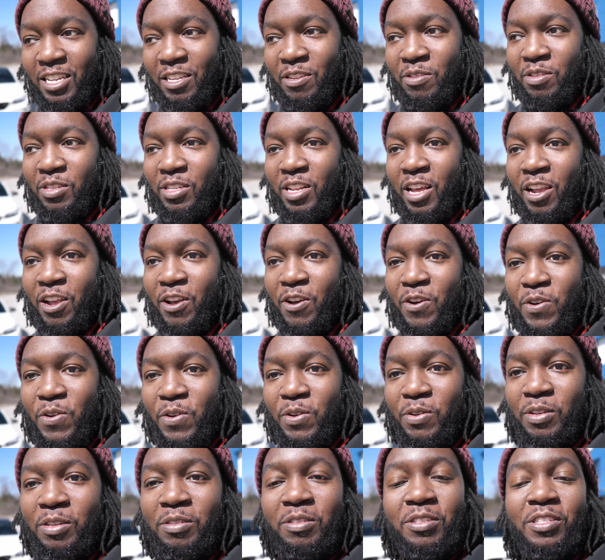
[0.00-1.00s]
He was like,
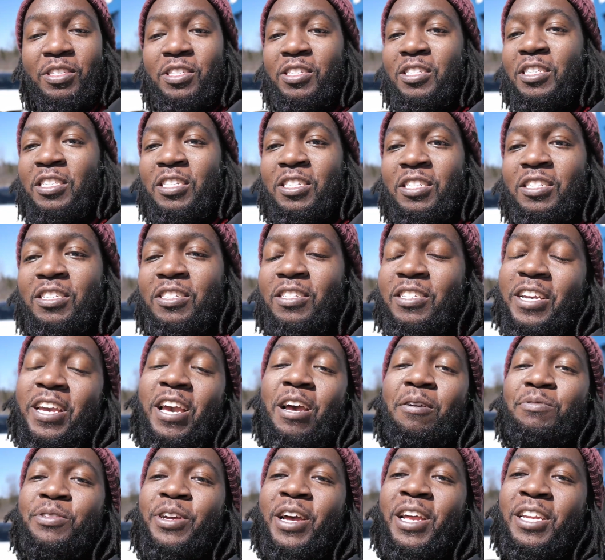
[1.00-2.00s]
oh, you just
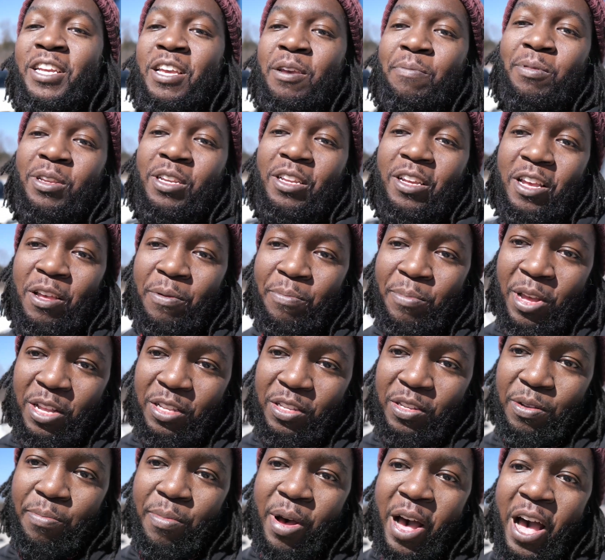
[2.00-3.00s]
kept trying to get me to commit
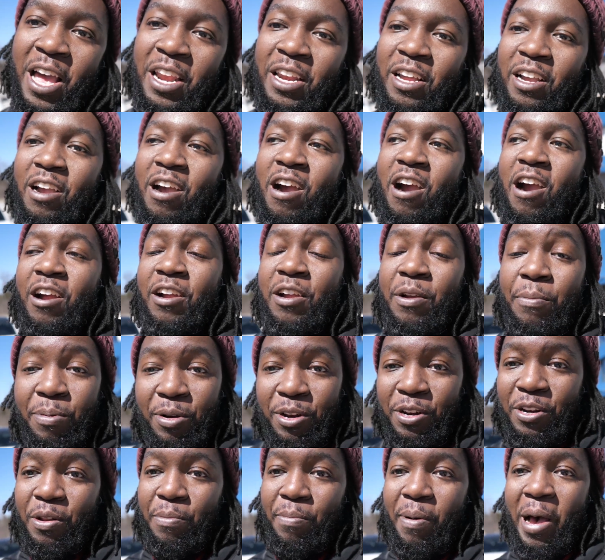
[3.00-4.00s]
to buying the car and
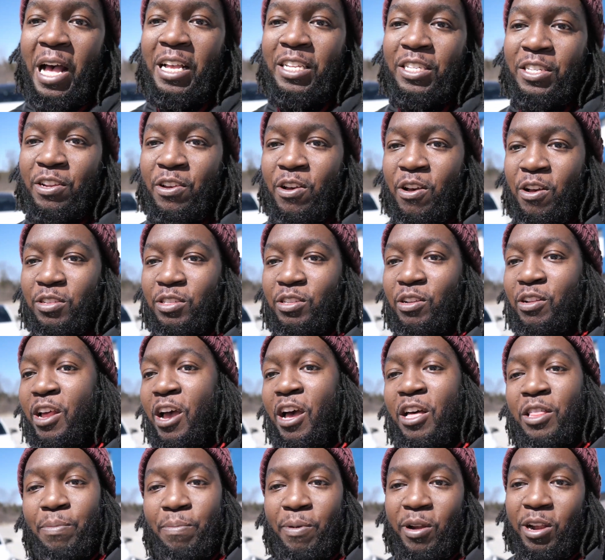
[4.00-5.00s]
put a deposit on, so the
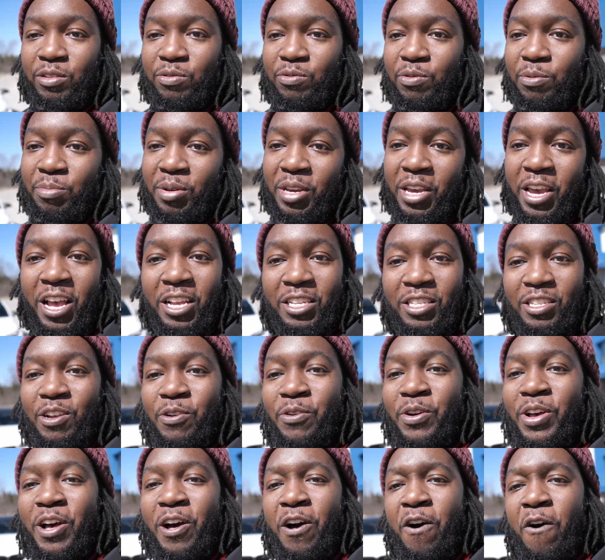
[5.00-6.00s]
other person would be
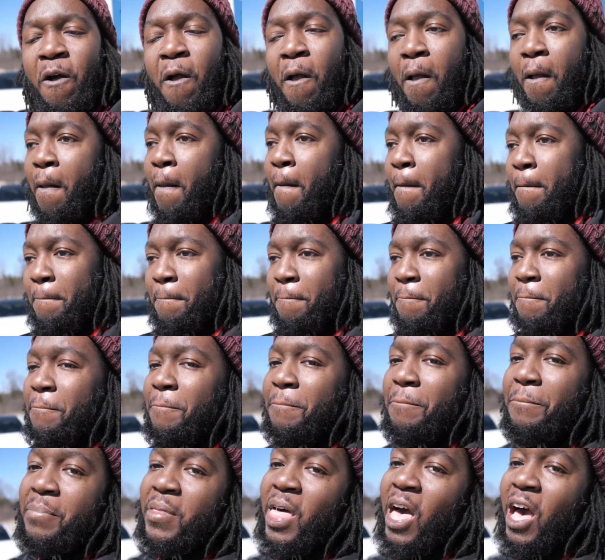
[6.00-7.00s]
SOL.
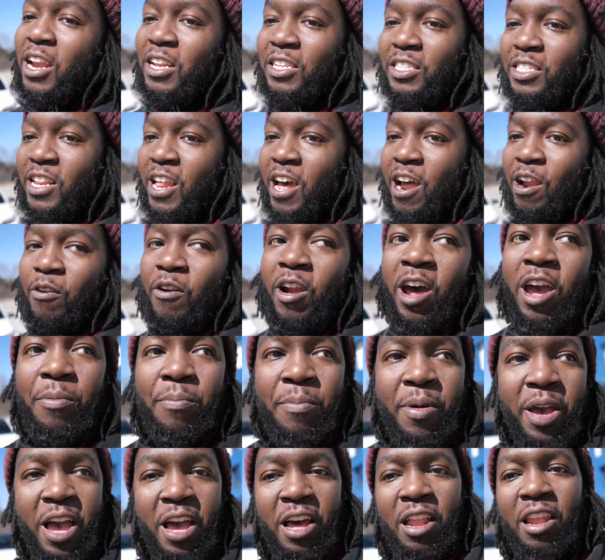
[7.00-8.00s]
That is not right,
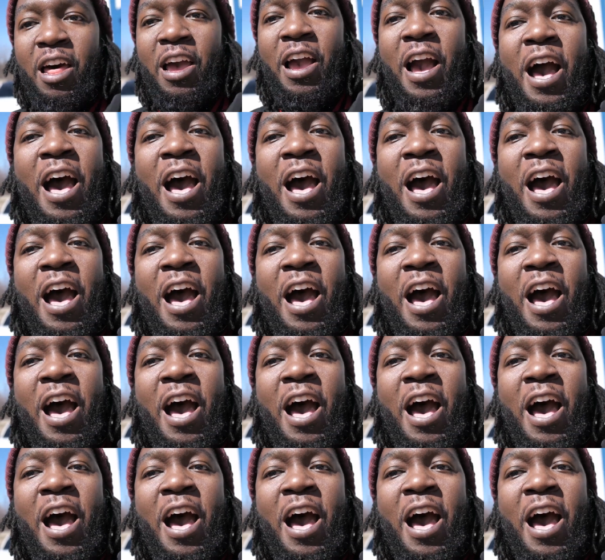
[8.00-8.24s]
man. Like,